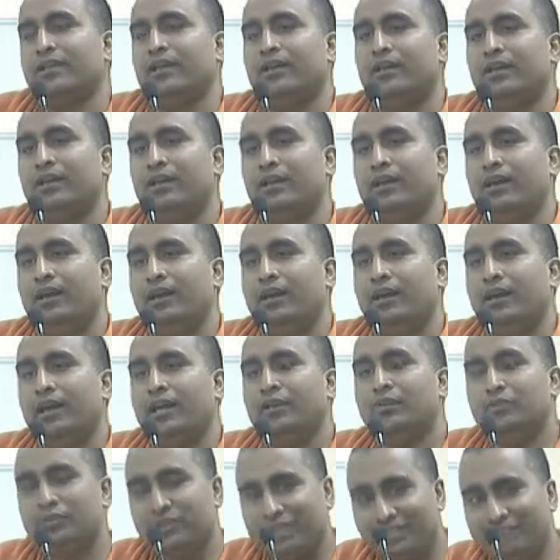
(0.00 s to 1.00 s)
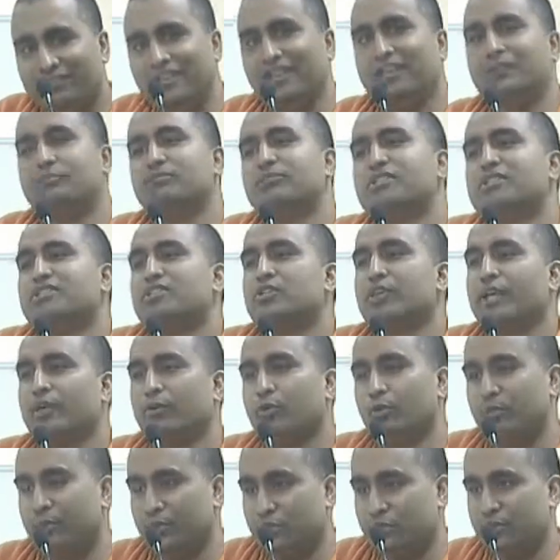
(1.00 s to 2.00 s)
and to develop this
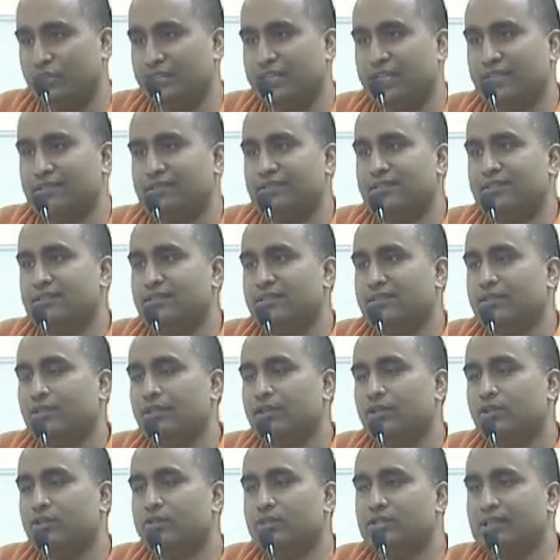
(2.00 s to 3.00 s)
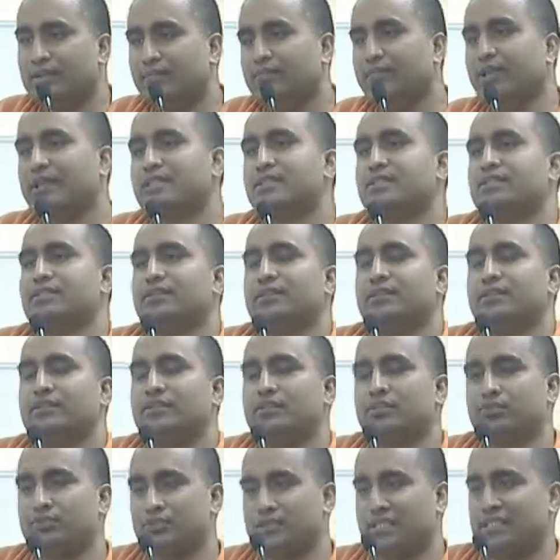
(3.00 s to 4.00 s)
homeostasis to some extent, to such
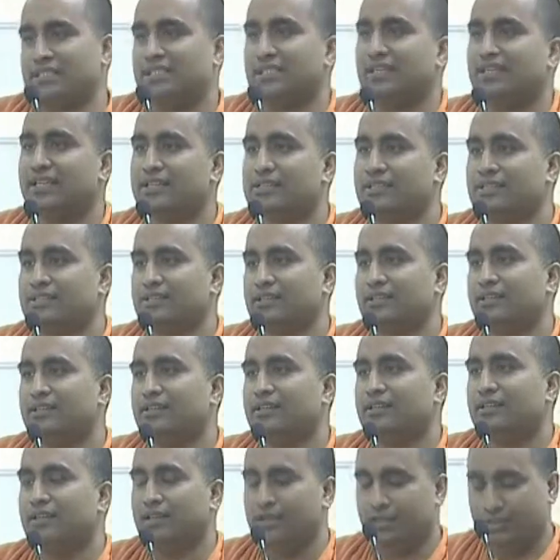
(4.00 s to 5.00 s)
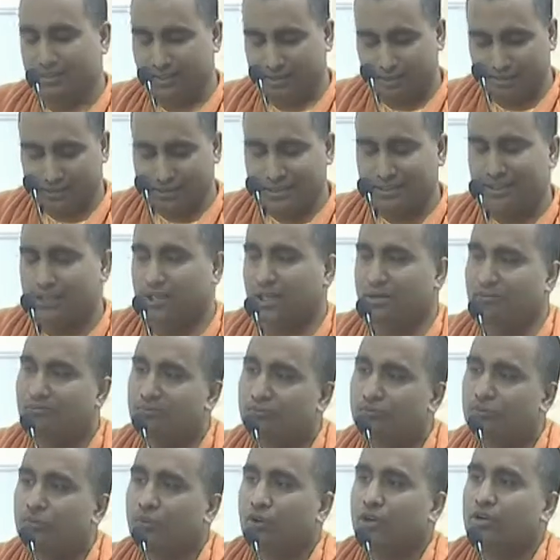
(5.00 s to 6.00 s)
an extent that come
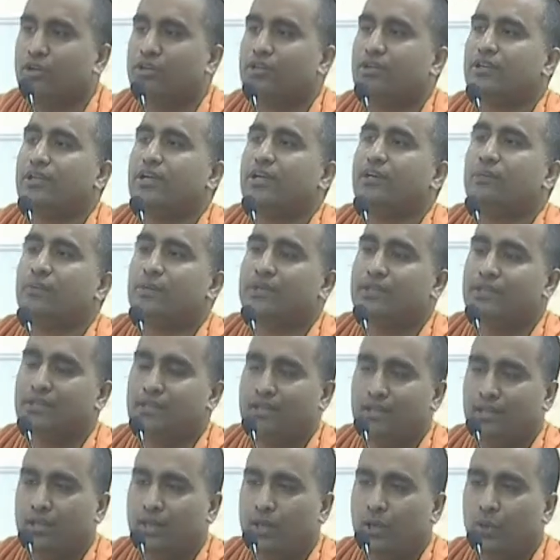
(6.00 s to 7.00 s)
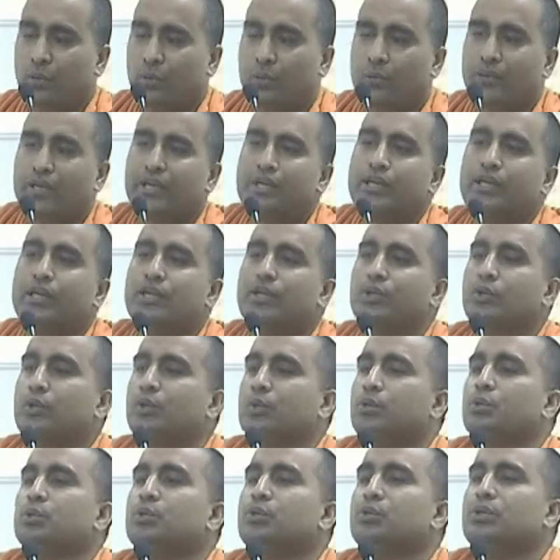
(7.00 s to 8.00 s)
whatever, we don't
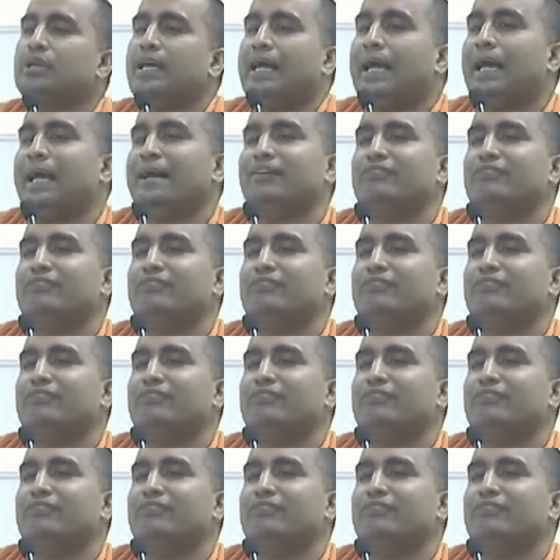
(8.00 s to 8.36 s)
have any